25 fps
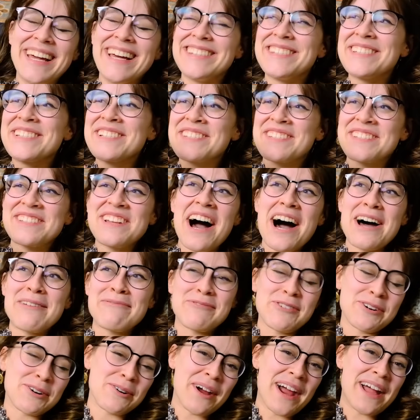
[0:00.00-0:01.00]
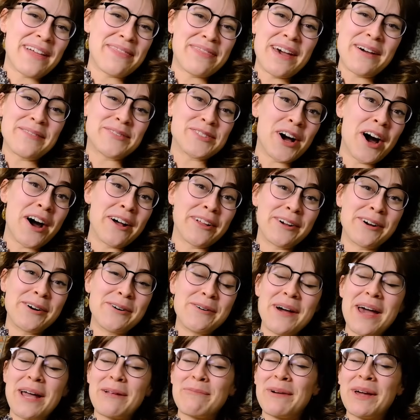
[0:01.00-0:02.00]
It's just not for Grand Theft
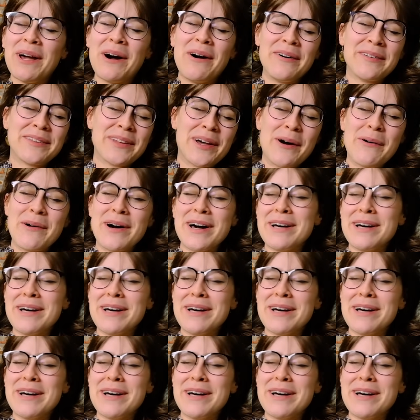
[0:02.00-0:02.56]
Auto, and we all know